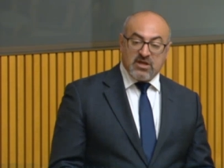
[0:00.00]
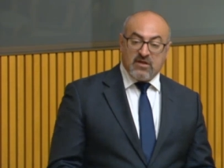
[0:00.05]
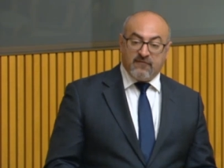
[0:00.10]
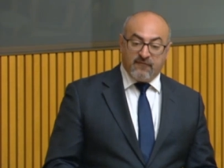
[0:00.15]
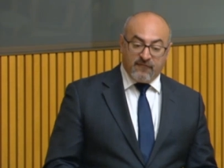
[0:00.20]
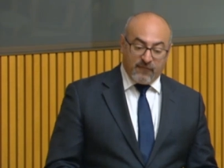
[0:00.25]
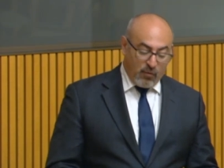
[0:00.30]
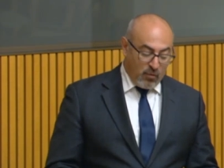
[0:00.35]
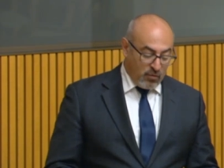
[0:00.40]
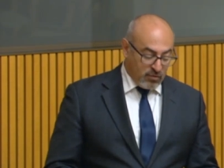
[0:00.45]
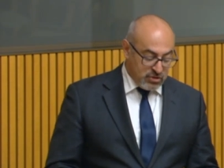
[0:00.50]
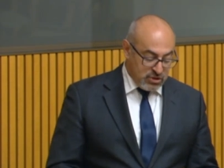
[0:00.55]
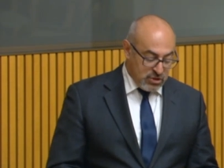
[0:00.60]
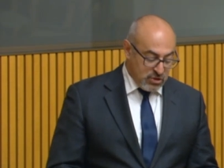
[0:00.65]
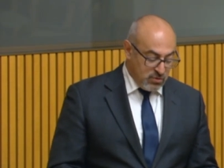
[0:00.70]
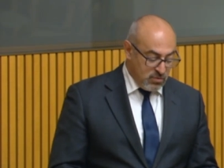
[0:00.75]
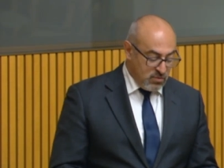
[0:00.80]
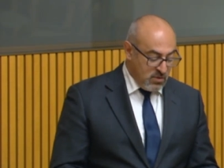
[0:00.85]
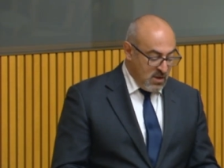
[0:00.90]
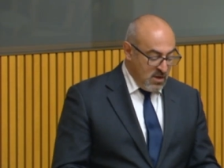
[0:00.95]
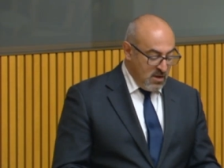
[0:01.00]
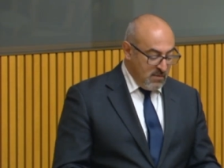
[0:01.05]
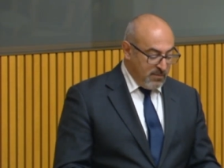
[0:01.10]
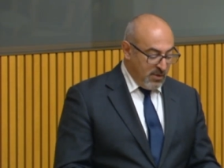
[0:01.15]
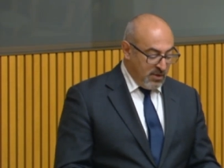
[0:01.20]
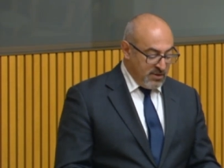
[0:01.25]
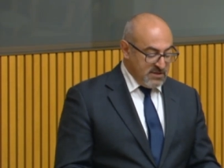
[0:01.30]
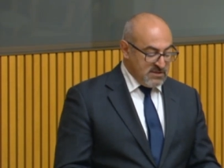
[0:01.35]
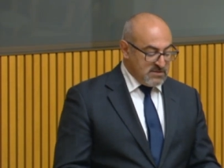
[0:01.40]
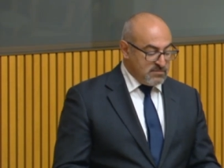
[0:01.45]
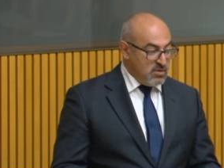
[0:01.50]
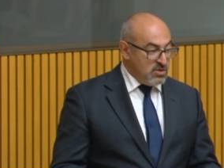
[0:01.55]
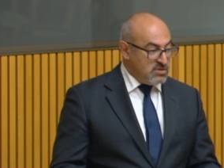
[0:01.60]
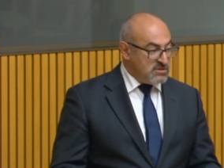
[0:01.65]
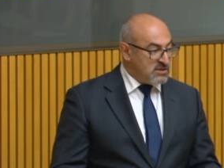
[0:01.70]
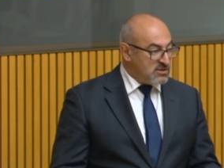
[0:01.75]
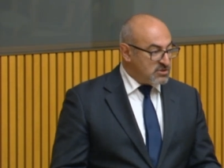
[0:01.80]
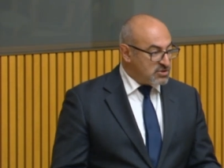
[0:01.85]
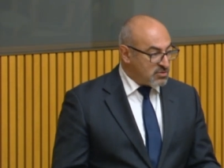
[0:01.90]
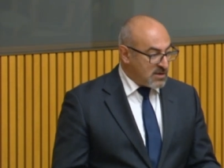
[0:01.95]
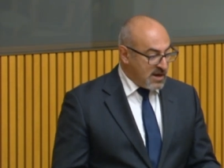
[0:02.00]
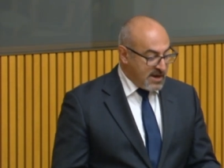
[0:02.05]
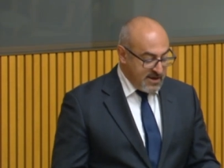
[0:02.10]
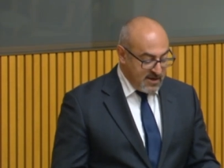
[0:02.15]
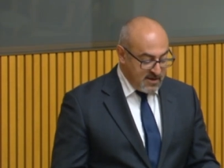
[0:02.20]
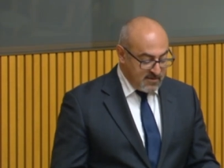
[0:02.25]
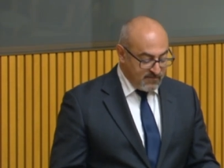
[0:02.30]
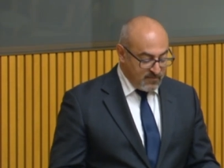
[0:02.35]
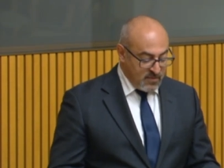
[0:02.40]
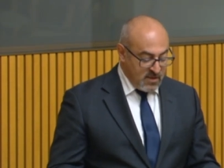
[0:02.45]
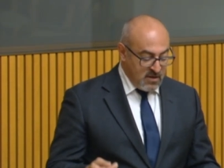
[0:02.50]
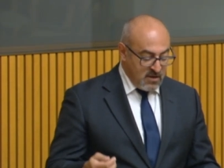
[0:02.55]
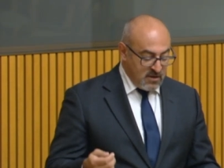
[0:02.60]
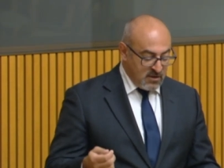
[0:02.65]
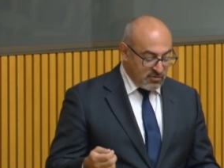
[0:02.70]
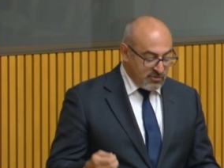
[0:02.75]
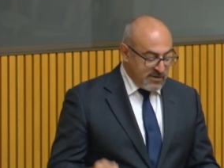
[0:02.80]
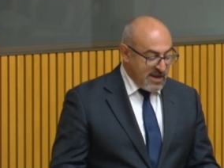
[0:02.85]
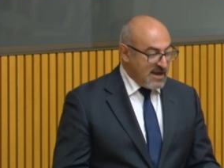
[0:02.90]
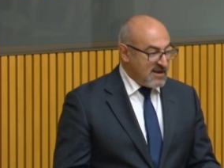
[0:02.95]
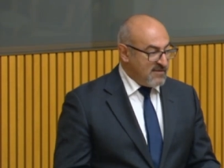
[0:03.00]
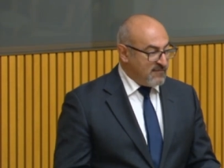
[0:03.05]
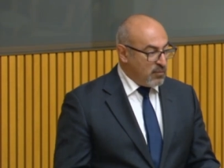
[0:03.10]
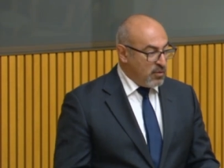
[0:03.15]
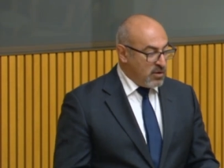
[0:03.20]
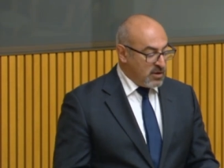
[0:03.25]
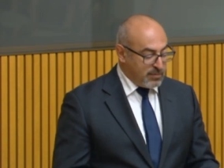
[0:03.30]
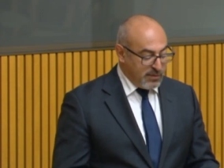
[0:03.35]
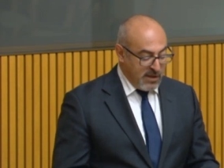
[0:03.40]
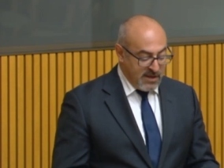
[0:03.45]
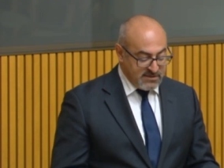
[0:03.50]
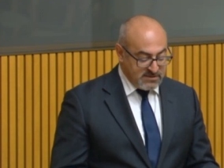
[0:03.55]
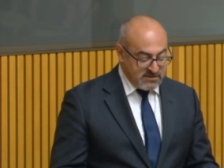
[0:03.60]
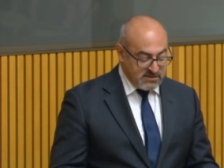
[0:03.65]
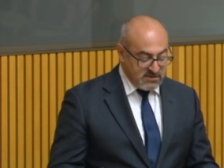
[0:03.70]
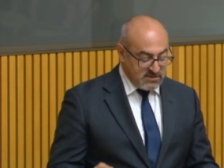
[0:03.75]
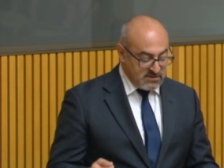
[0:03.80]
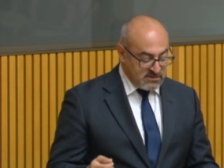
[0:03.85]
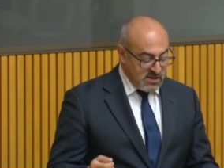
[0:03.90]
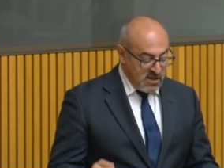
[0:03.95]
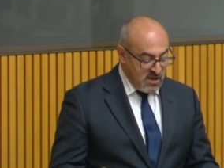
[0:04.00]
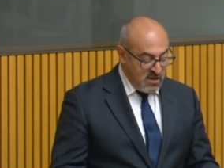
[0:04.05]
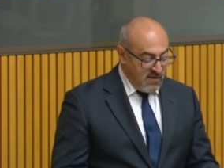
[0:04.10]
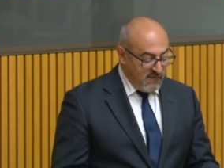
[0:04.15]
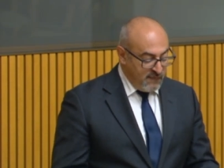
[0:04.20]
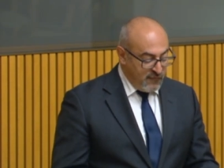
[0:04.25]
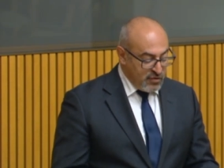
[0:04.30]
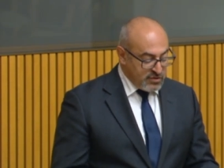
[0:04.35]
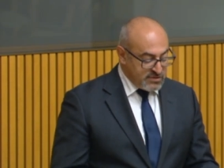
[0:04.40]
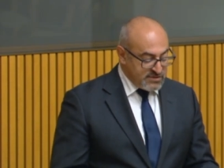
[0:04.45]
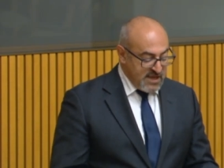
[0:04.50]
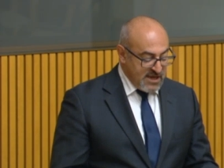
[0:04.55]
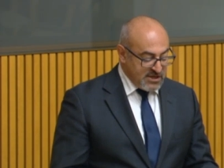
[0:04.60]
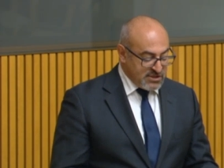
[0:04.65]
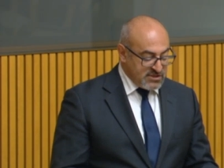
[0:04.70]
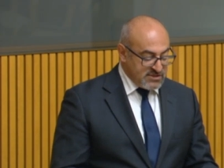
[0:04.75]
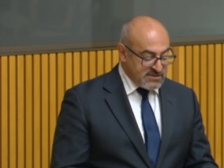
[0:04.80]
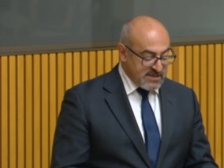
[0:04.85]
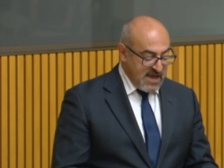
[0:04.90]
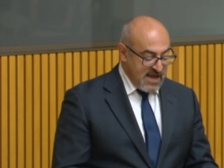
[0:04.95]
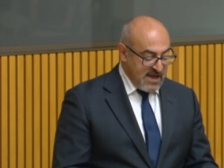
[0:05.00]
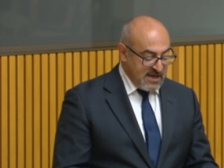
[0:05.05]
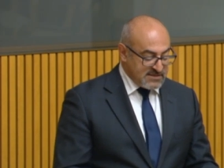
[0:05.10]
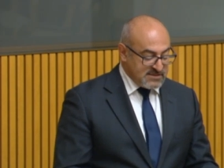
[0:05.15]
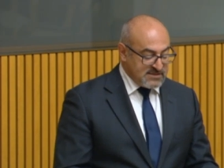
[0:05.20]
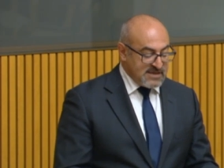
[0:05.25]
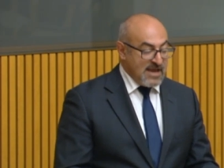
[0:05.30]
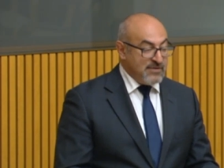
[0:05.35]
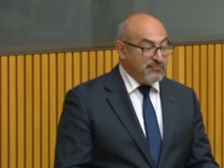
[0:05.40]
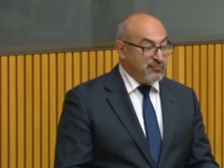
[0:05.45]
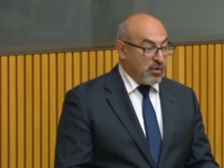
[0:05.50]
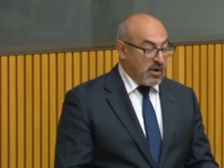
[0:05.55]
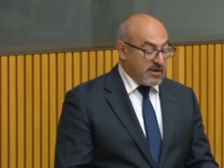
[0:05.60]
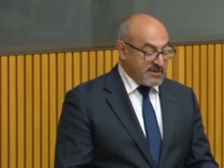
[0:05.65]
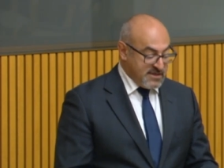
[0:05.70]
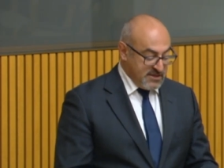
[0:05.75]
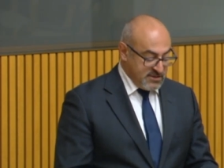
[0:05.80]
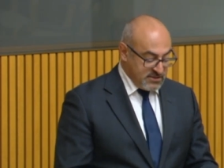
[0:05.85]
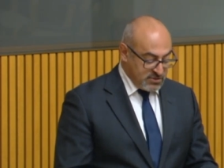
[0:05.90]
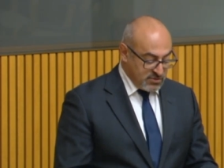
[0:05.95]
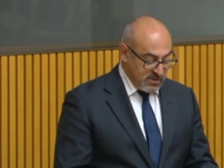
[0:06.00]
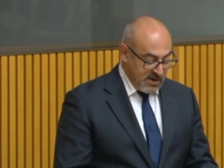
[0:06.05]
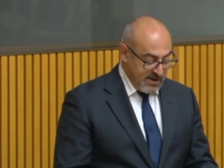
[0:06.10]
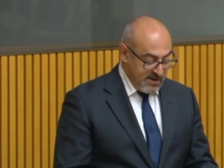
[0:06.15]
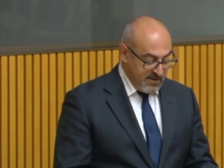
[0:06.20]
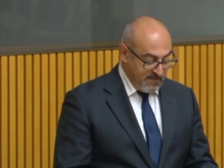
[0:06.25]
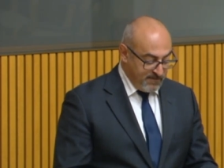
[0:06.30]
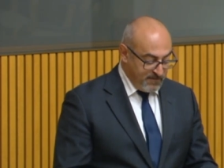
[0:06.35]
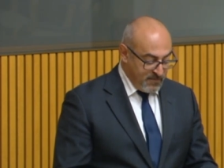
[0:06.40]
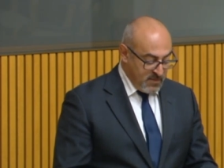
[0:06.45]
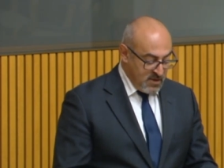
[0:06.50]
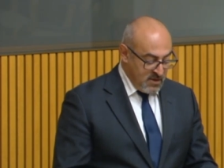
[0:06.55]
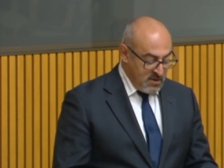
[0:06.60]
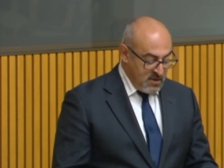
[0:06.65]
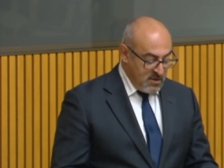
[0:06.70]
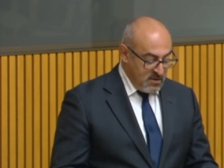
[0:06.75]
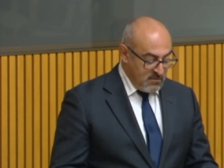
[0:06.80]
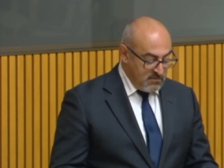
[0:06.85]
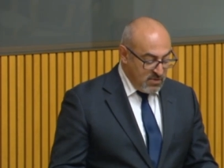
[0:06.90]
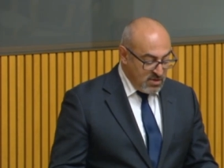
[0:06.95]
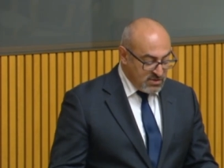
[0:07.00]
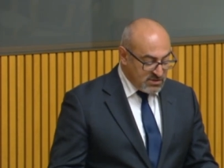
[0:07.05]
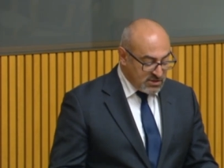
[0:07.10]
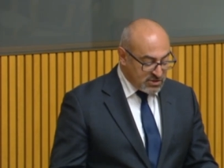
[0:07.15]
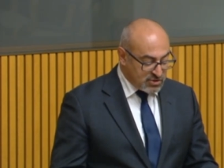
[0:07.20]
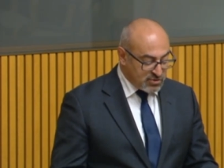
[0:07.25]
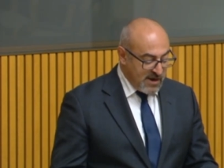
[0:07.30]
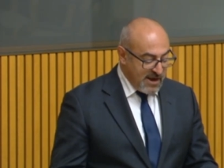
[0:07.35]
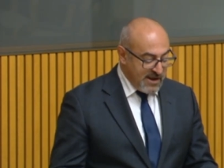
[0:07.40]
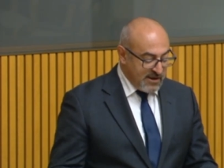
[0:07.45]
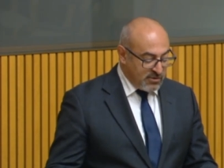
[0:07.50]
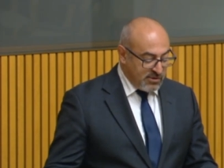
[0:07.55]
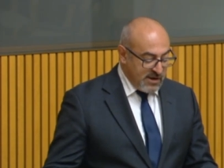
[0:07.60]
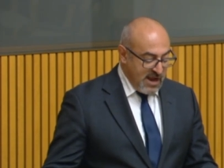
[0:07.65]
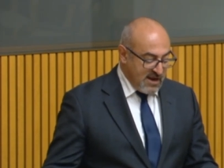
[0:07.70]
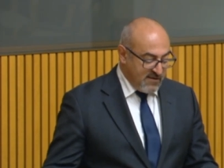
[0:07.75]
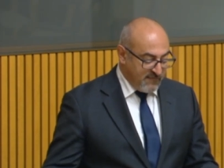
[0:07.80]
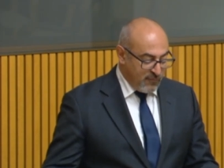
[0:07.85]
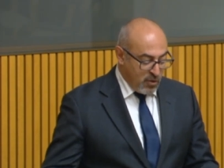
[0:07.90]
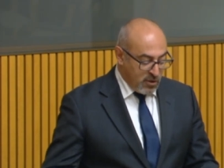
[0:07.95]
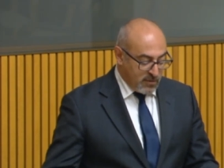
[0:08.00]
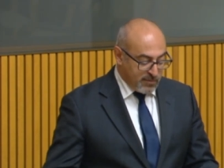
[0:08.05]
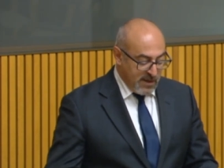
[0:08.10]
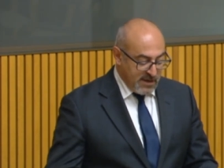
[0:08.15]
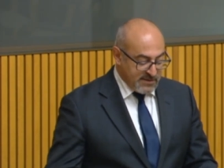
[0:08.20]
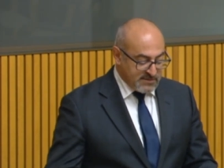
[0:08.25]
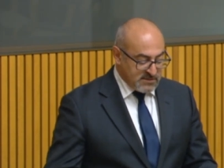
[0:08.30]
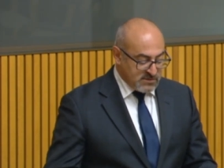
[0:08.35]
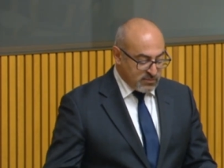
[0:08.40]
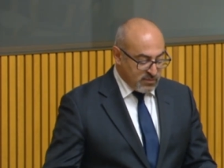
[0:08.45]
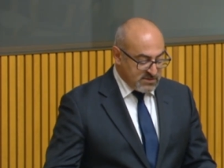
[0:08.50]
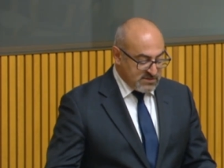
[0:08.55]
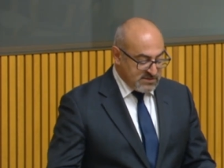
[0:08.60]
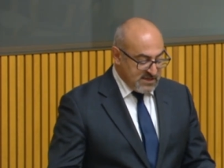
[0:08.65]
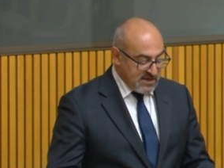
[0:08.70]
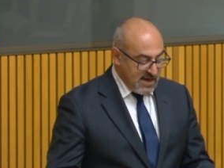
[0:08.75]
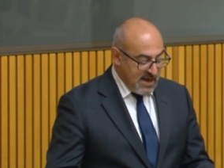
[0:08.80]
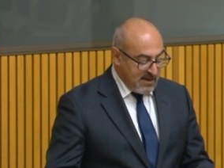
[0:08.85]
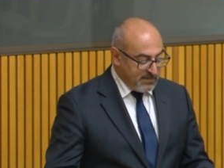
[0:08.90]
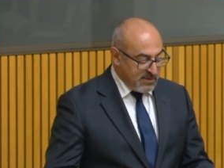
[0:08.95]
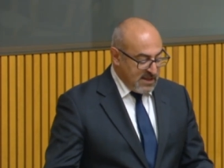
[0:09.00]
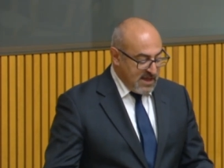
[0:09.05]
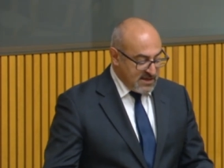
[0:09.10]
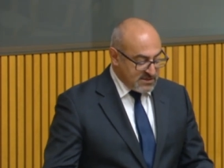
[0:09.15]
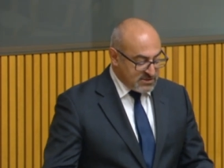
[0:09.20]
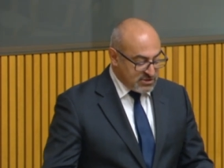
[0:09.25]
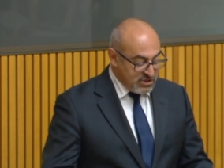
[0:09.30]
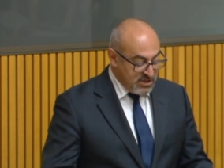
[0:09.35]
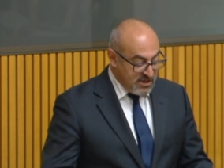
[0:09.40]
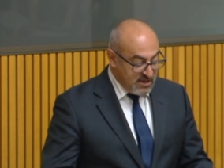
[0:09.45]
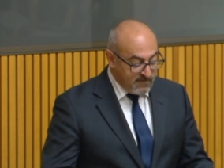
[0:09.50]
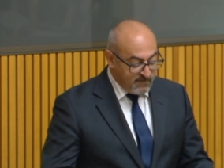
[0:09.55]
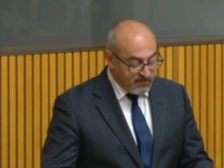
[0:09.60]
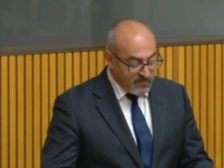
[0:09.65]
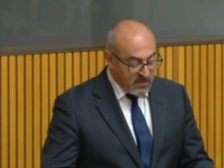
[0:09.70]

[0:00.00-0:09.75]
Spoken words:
4 new bodies: Music Australia, Creative Workplaces, First Nations Arts and Writing Australia. Music Australia and Creative Workplaces were set up last year.